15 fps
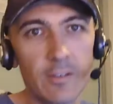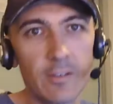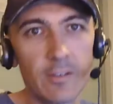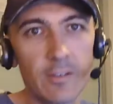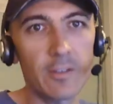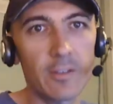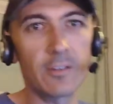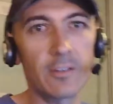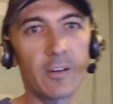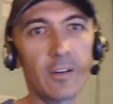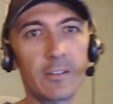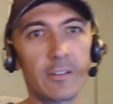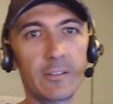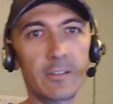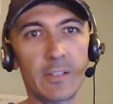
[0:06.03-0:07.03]
on the
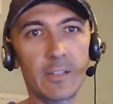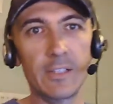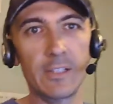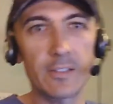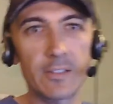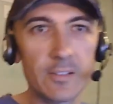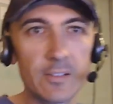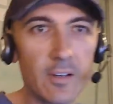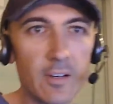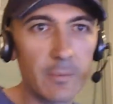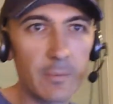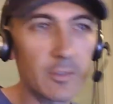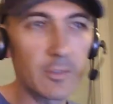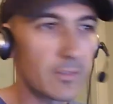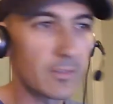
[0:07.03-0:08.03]
dot, Eastern
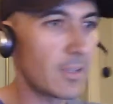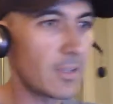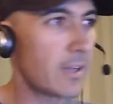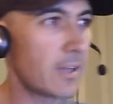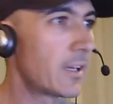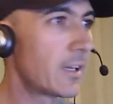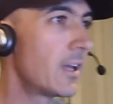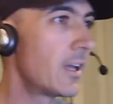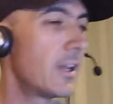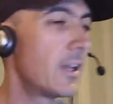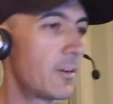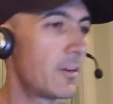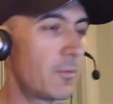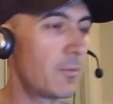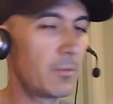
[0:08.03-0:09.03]
time it looks like.
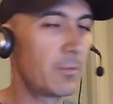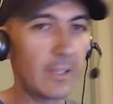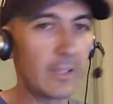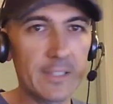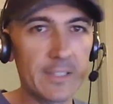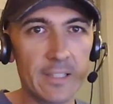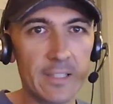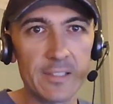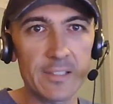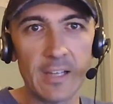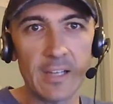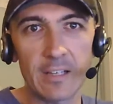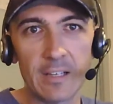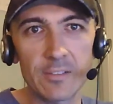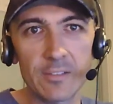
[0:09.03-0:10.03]
Well, let's get
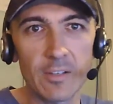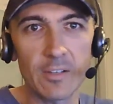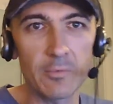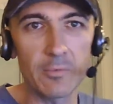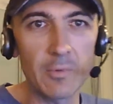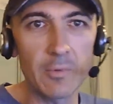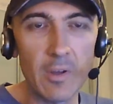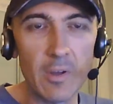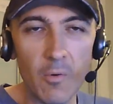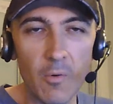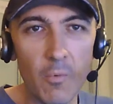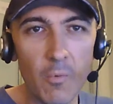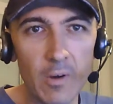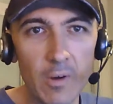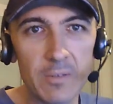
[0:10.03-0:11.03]
started. So,
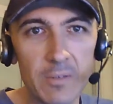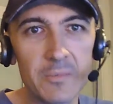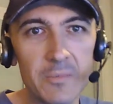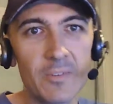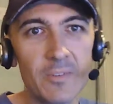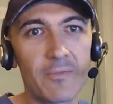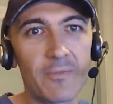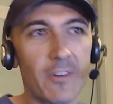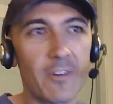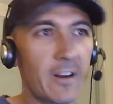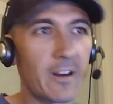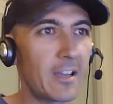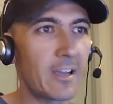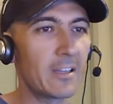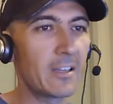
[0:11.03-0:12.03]
welcome to the
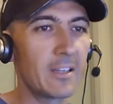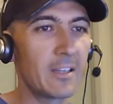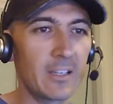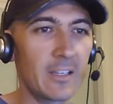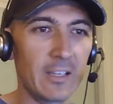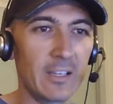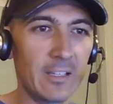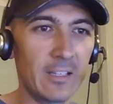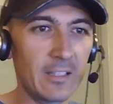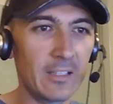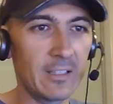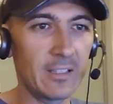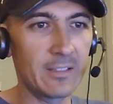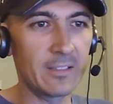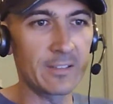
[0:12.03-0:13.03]
Friday. It
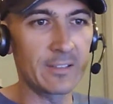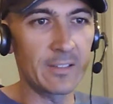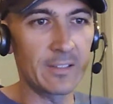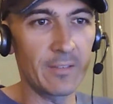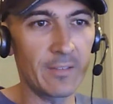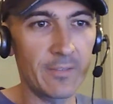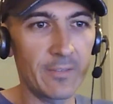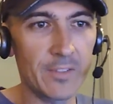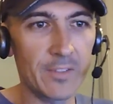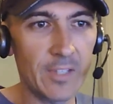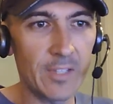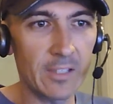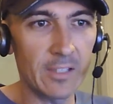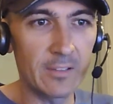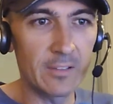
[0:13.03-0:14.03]
is
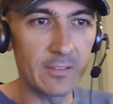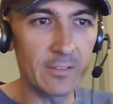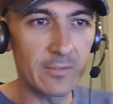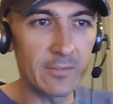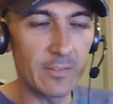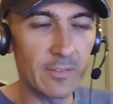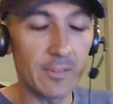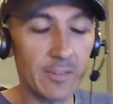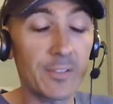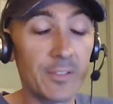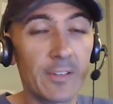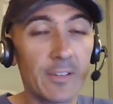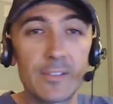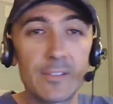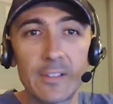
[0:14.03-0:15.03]

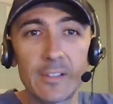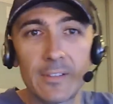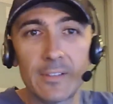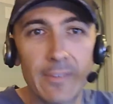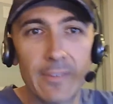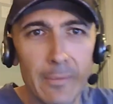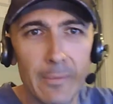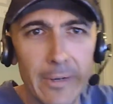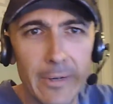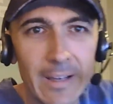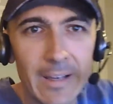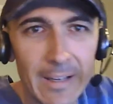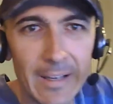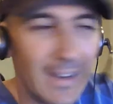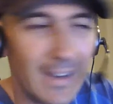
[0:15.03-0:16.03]
6th of February
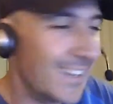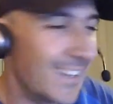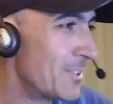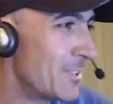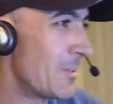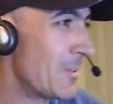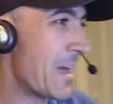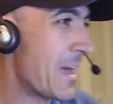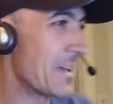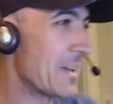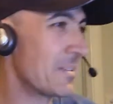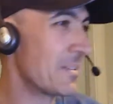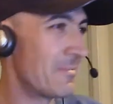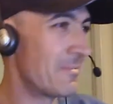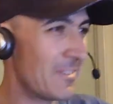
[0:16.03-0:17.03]

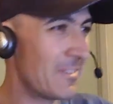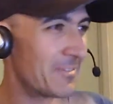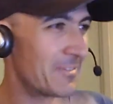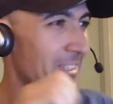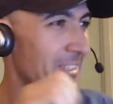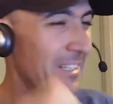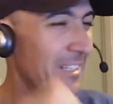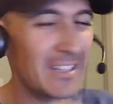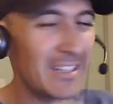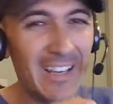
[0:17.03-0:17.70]
2015.